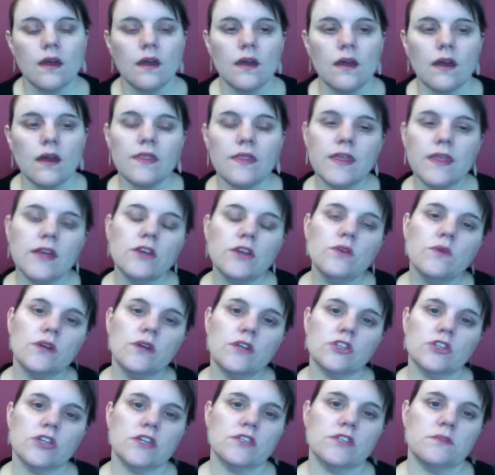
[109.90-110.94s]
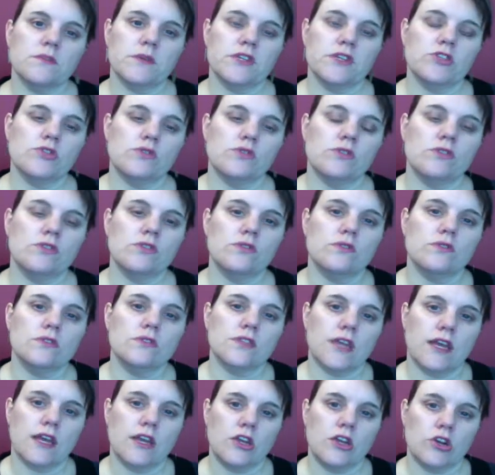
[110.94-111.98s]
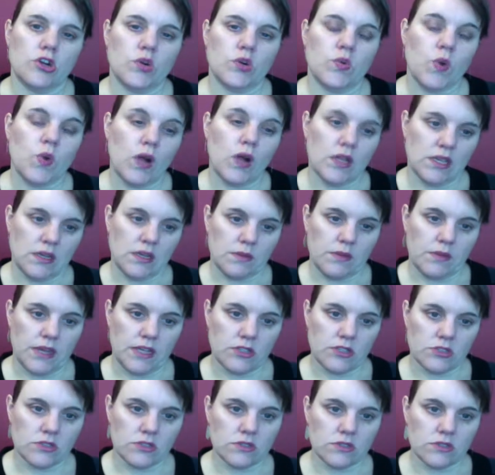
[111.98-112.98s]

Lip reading: And then you want to check to make sure Google's getting your quality pages.